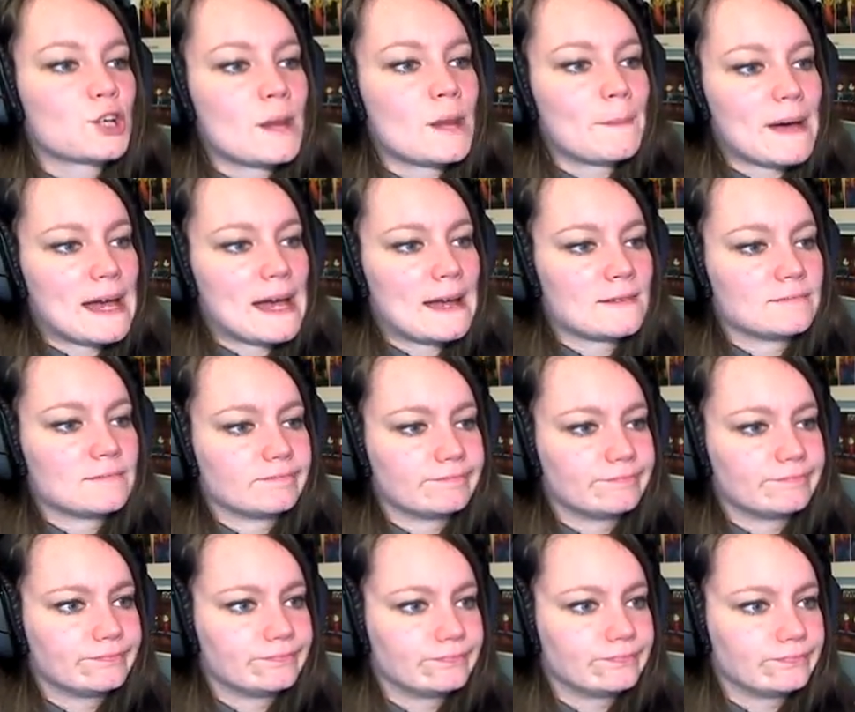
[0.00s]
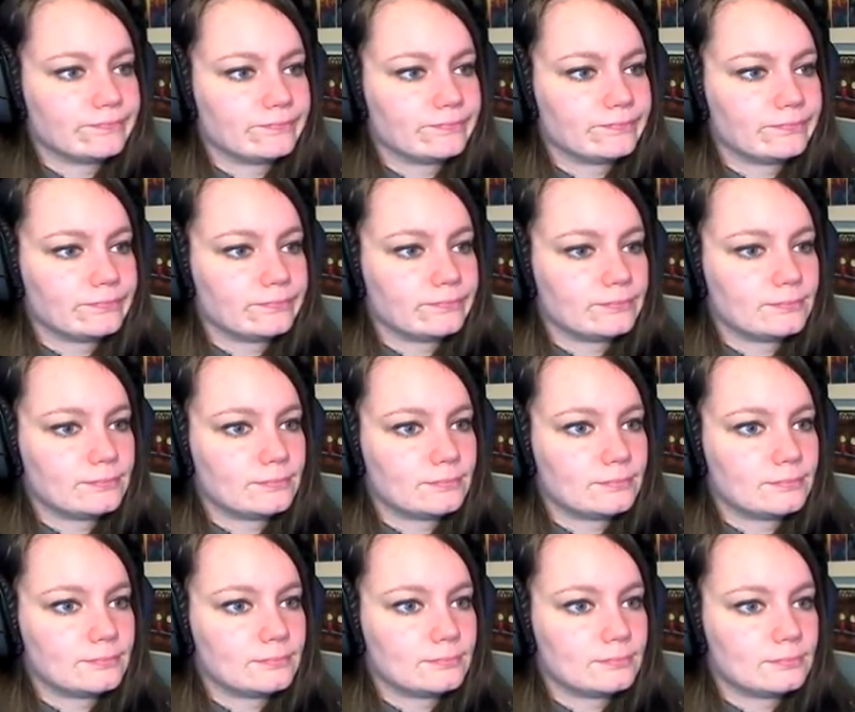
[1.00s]
Goodbye. Something's not right.
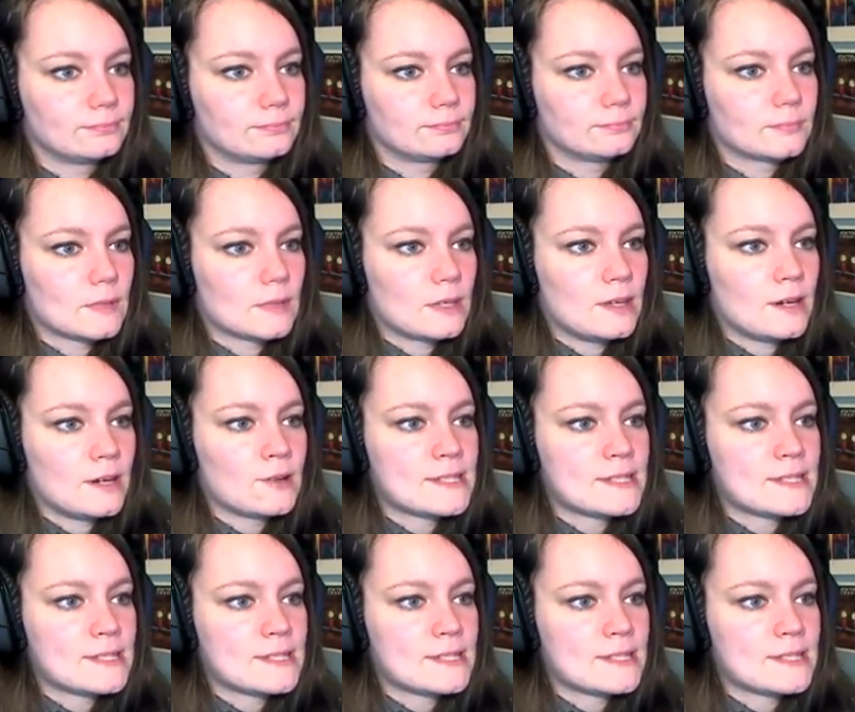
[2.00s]
You